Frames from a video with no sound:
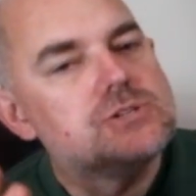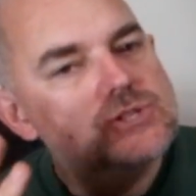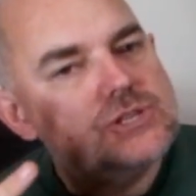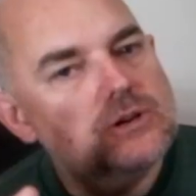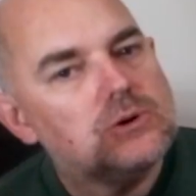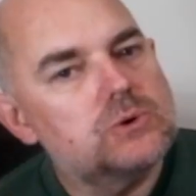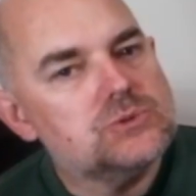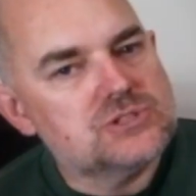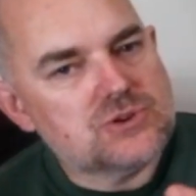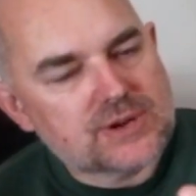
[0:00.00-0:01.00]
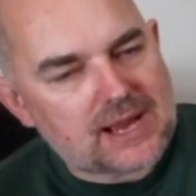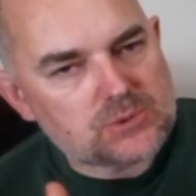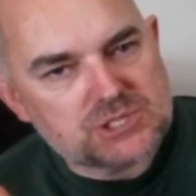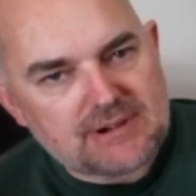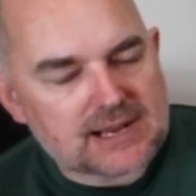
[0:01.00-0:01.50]
So to
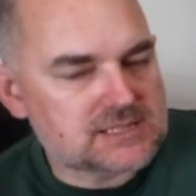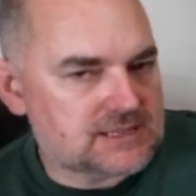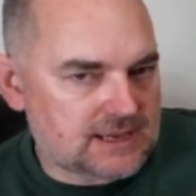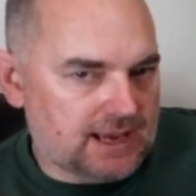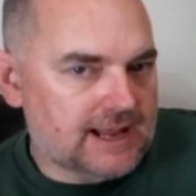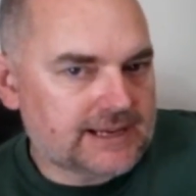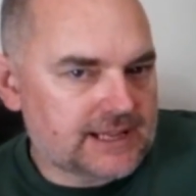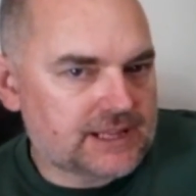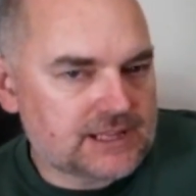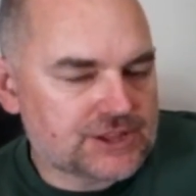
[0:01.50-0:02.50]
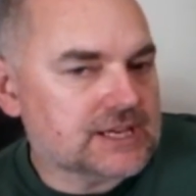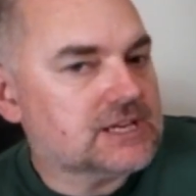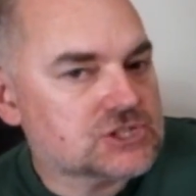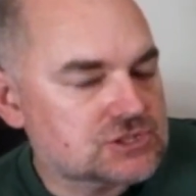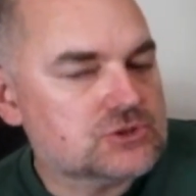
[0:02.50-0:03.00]
counteract
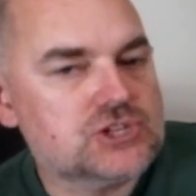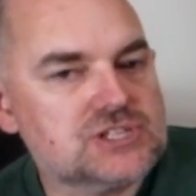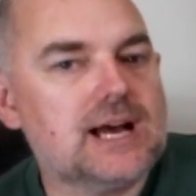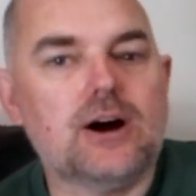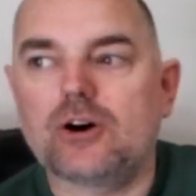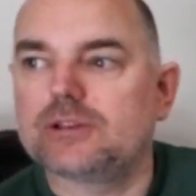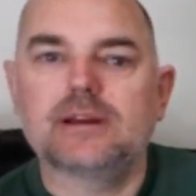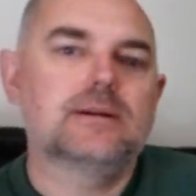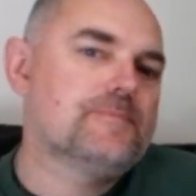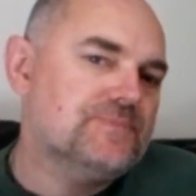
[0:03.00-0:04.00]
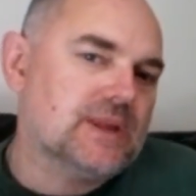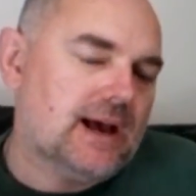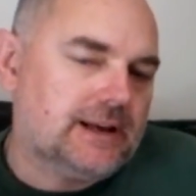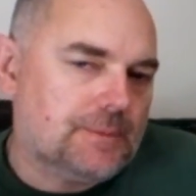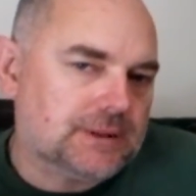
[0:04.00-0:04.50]
anything such as that on
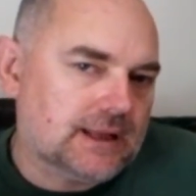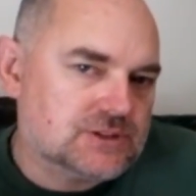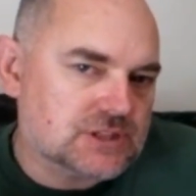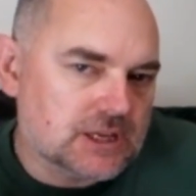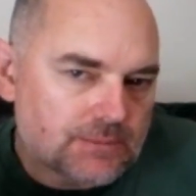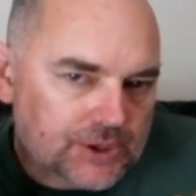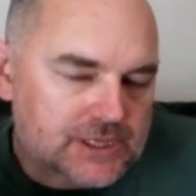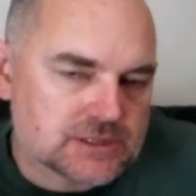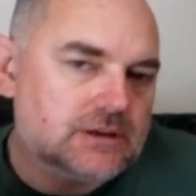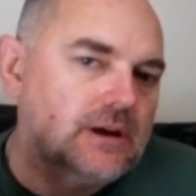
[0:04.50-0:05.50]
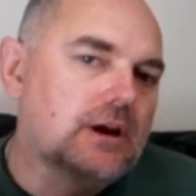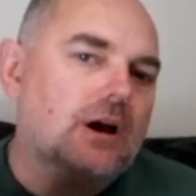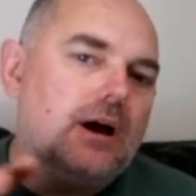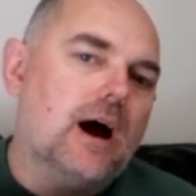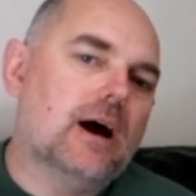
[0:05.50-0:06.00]
any appliance that you monitor,
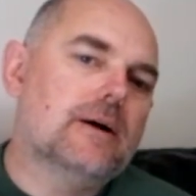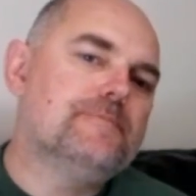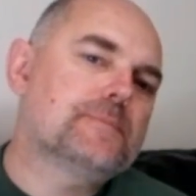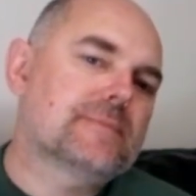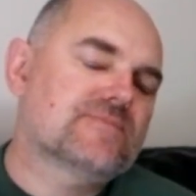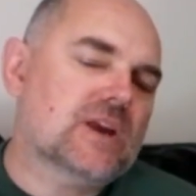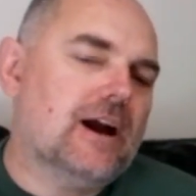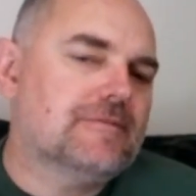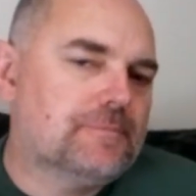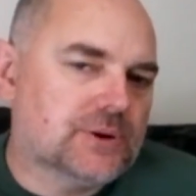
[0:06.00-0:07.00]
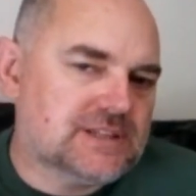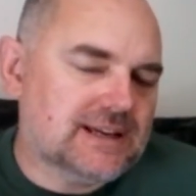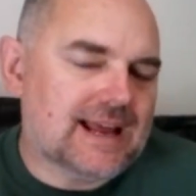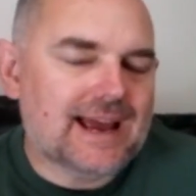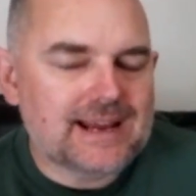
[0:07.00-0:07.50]
um, I've put
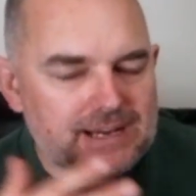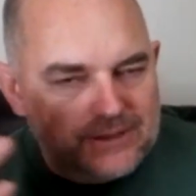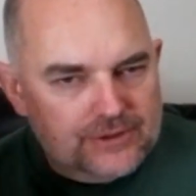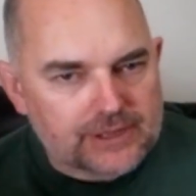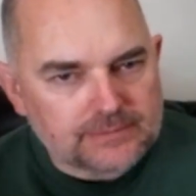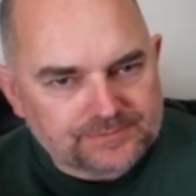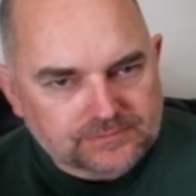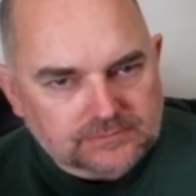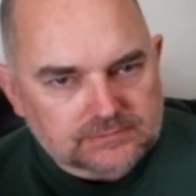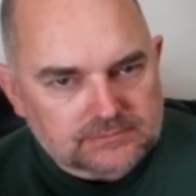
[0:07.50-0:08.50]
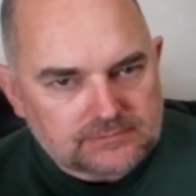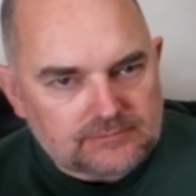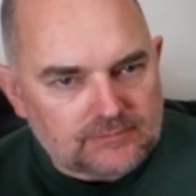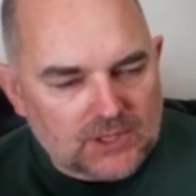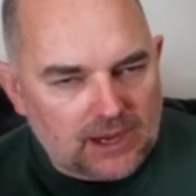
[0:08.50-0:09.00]
in another
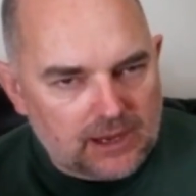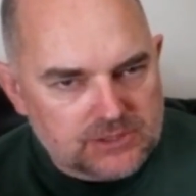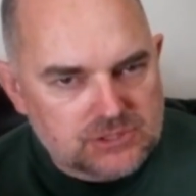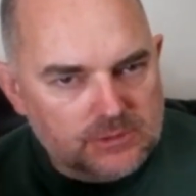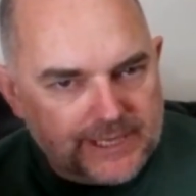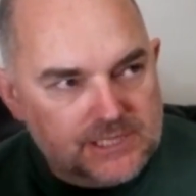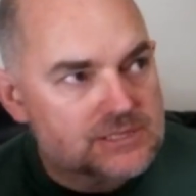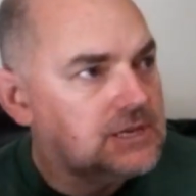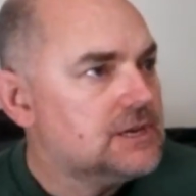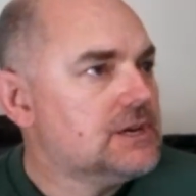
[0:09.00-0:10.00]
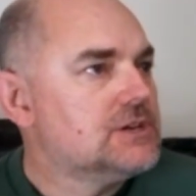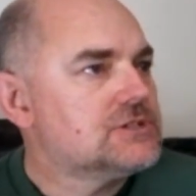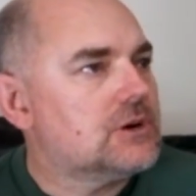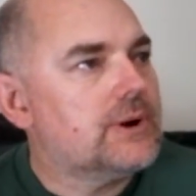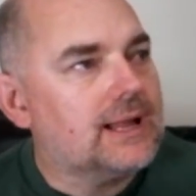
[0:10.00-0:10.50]
uh, two minutes.
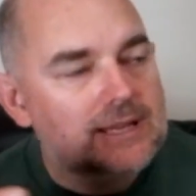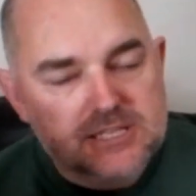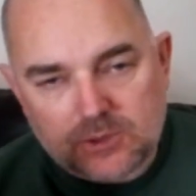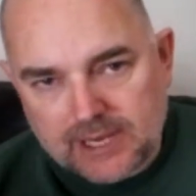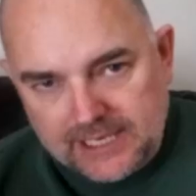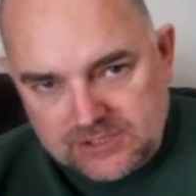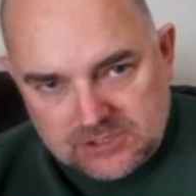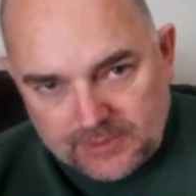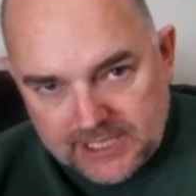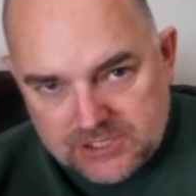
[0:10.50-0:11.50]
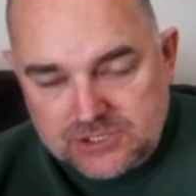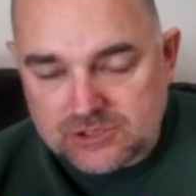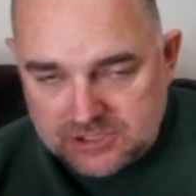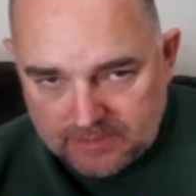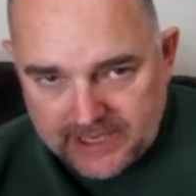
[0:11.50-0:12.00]
So I'll ask you again in two minutes
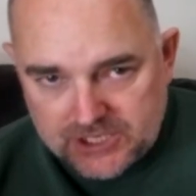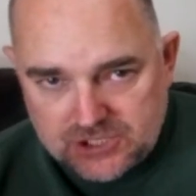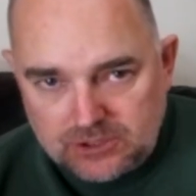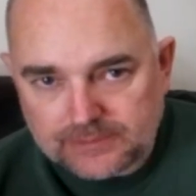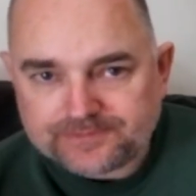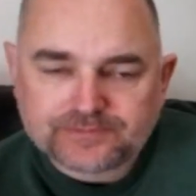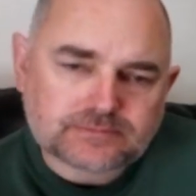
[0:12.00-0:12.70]
just to make sure.